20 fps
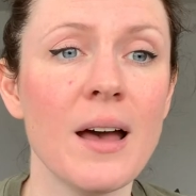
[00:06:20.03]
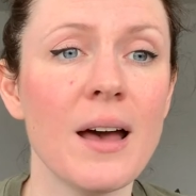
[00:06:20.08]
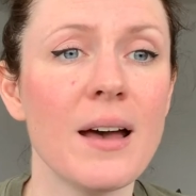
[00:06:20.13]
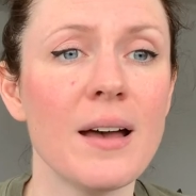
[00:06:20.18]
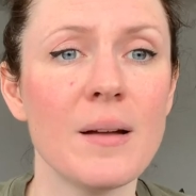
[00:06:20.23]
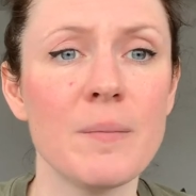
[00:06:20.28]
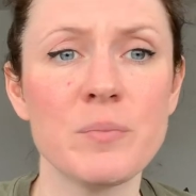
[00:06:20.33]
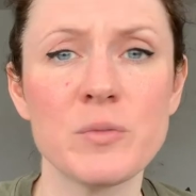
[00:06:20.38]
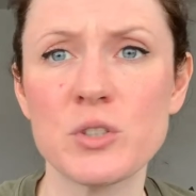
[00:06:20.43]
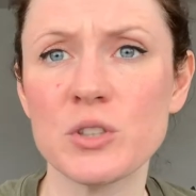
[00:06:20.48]

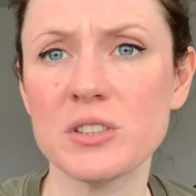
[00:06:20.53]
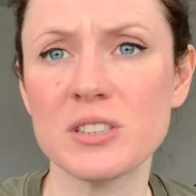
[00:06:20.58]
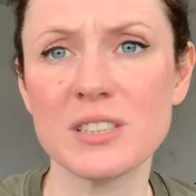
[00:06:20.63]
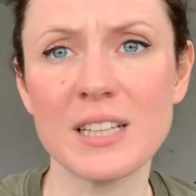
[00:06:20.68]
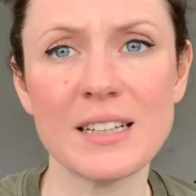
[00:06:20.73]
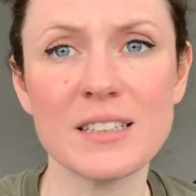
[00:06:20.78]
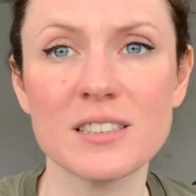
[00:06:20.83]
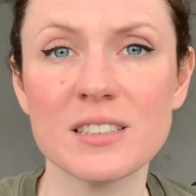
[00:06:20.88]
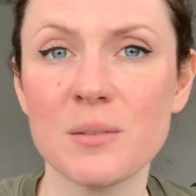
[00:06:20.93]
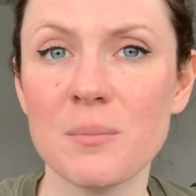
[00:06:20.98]
Um, just
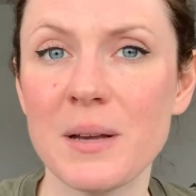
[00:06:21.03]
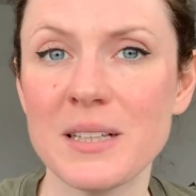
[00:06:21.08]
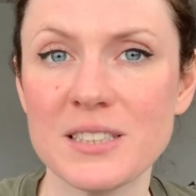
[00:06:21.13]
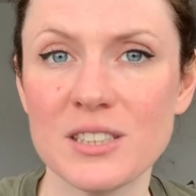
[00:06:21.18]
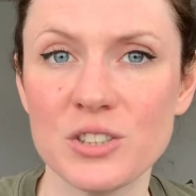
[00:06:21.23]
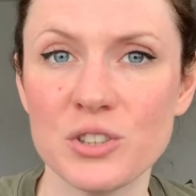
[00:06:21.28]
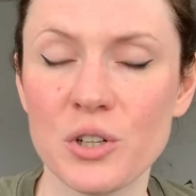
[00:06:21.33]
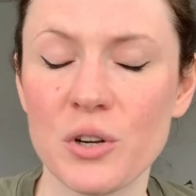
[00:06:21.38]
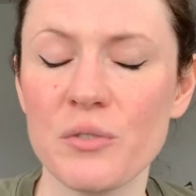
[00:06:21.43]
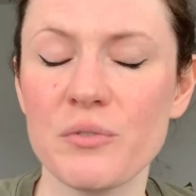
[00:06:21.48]
send us a
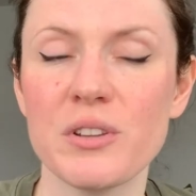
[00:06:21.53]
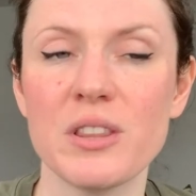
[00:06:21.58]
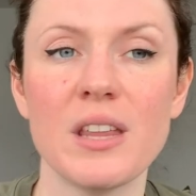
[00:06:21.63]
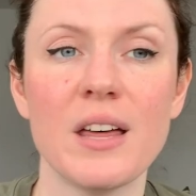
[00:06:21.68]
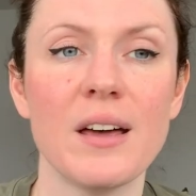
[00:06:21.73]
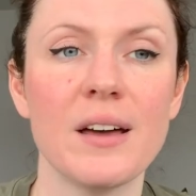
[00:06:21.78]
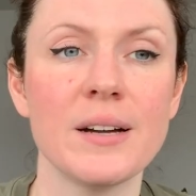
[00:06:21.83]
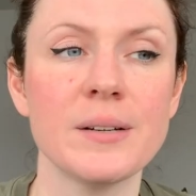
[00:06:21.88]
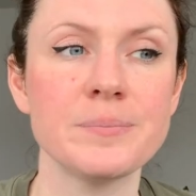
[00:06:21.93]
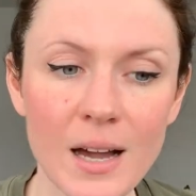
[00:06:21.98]
message over
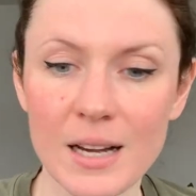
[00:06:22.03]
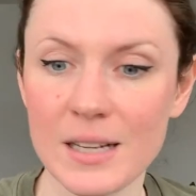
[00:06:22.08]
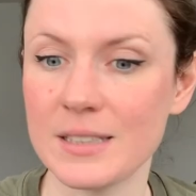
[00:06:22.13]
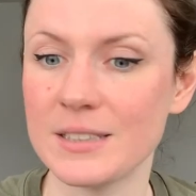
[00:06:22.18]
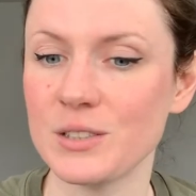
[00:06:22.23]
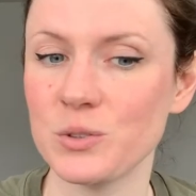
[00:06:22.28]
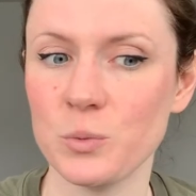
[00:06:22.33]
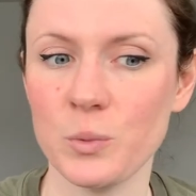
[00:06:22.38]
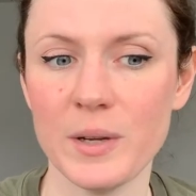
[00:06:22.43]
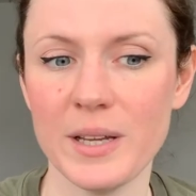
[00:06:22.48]
there
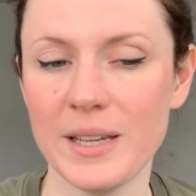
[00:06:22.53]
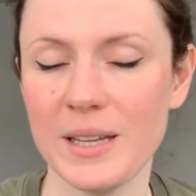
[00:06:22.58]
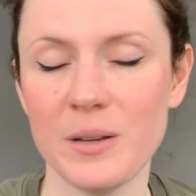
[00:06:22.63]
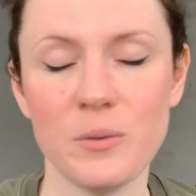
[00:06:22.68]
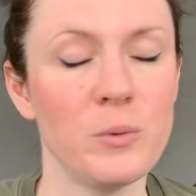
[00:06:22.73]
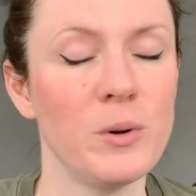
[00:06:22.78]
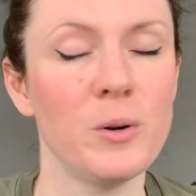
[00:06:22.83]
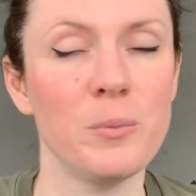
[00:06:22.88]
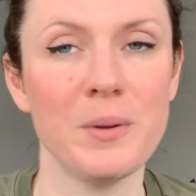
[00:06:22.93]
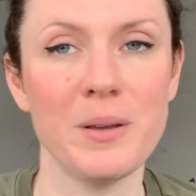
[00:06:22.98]
and we
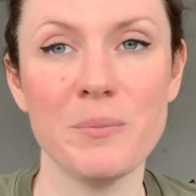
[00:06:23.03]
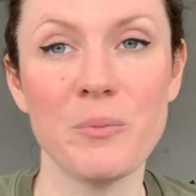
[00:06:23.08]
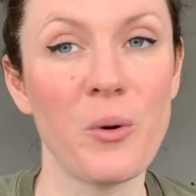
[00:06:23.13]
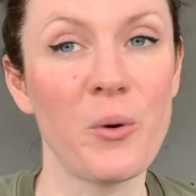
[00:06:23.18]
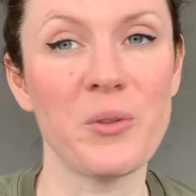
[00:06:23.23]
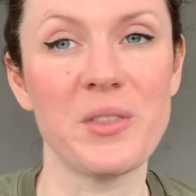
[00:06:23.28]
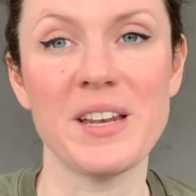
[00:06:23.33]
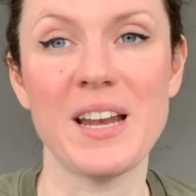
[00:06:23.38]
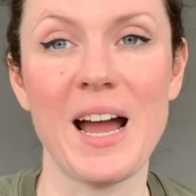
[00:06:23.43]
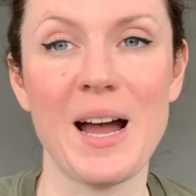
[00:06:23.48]
will be
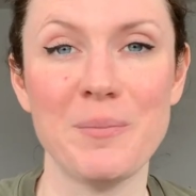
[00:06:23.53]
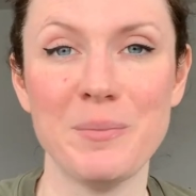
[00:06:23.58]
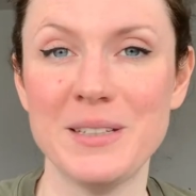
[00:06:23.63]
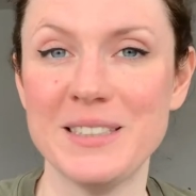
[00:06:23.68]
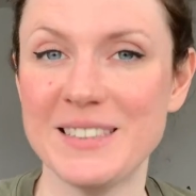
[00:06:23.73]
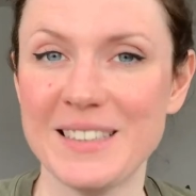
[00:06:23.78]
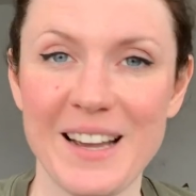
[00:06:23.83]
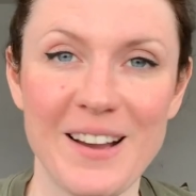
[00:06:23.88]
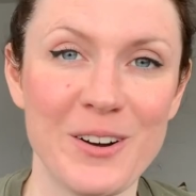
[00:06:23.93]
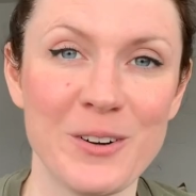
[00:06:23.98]
more than happy
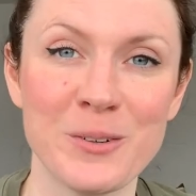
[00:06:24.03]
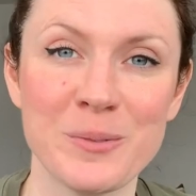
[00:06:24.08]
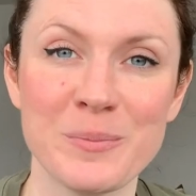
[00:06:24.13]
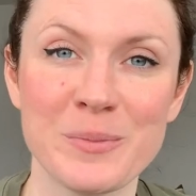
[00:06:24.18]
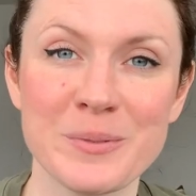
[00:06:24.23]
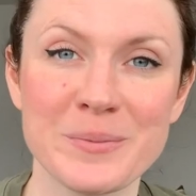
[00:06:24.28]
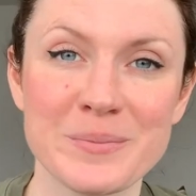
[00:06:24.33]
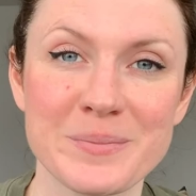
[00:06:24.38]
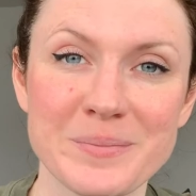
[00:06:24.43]
to help.